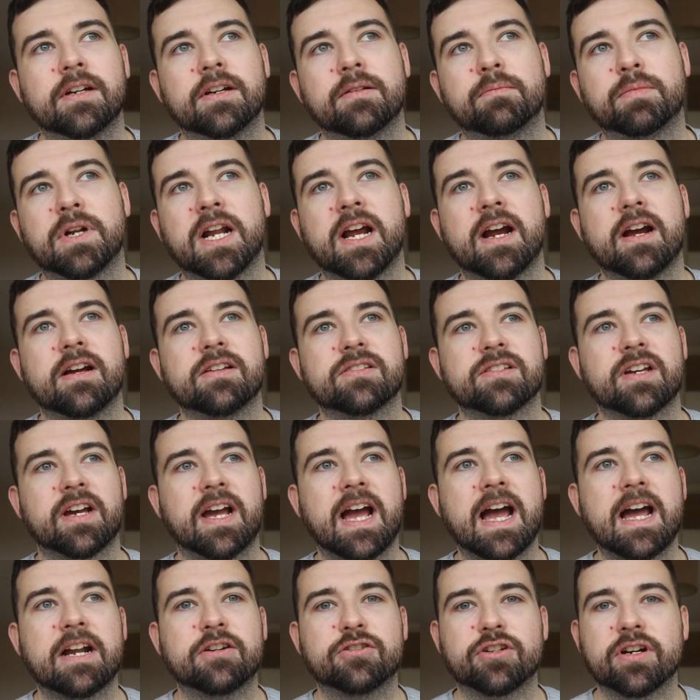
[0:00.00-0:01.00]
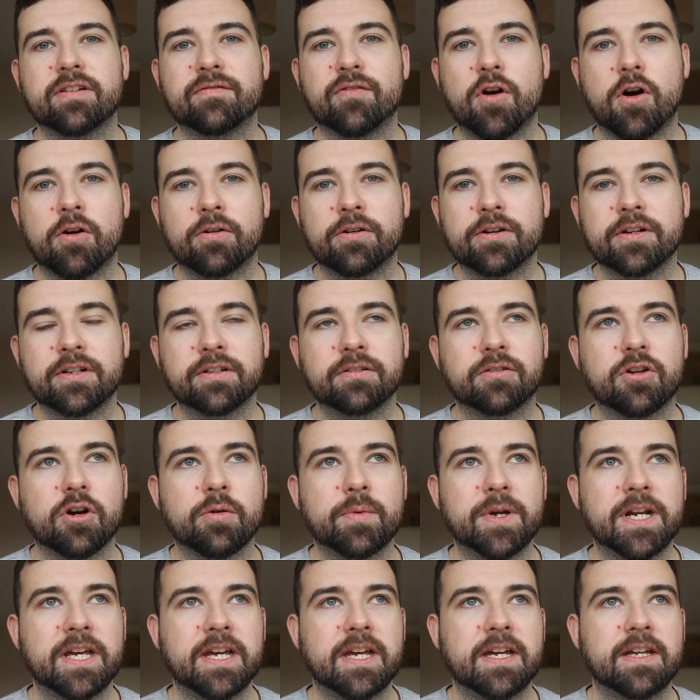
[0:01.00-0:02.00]
players like Andre Vornen
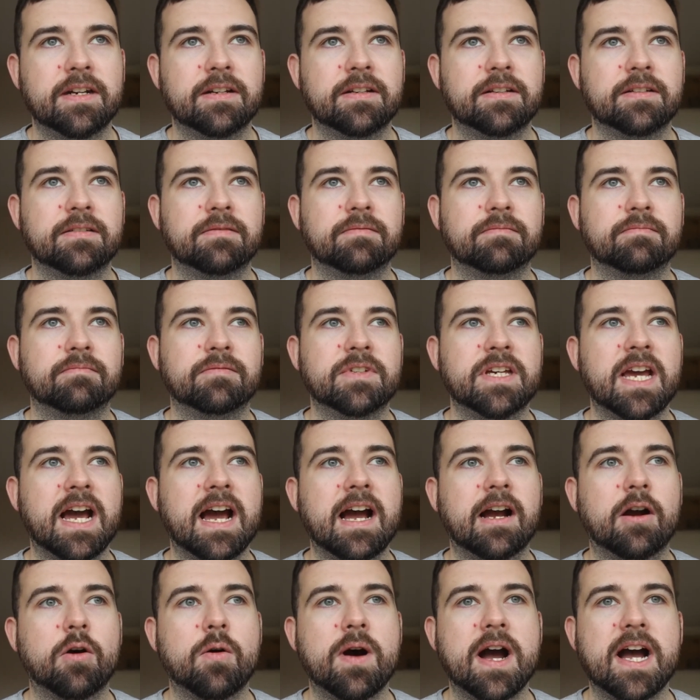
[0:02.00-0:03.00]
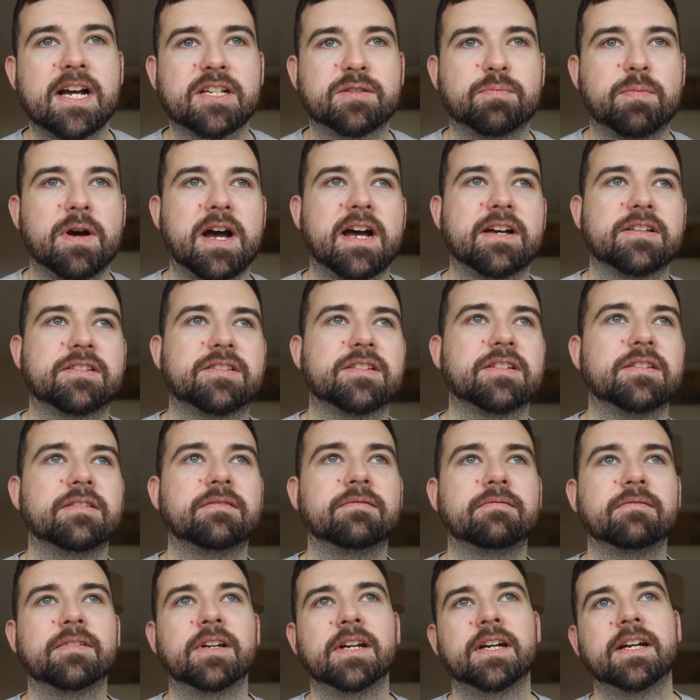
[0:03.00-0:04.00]
coming in and Iago Aspas
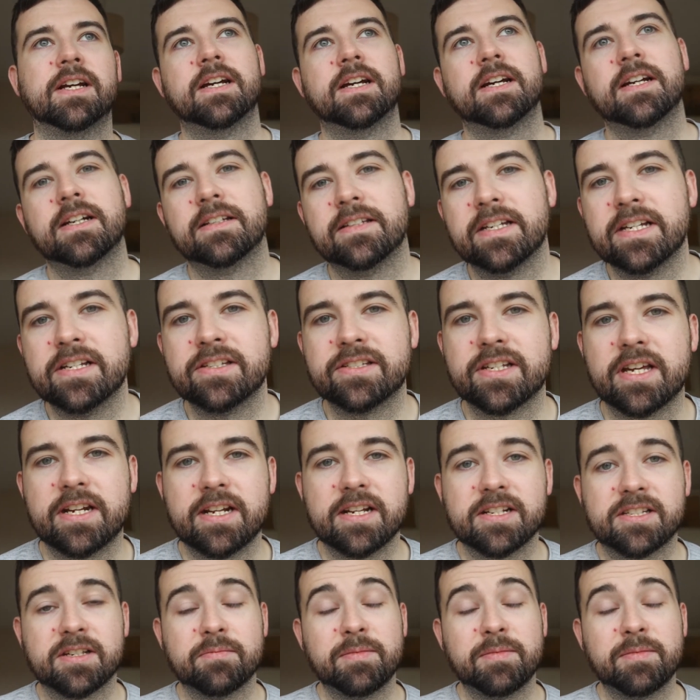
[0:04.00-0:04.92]
and these idiots.